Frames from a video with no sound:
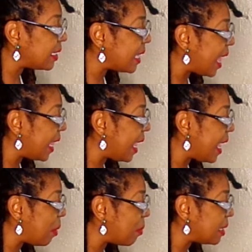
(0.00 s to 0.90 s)
not
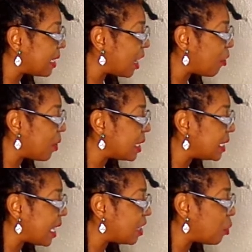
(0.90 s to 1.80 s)
eat must not
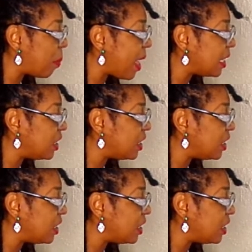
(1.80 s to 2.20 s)
criticize or pass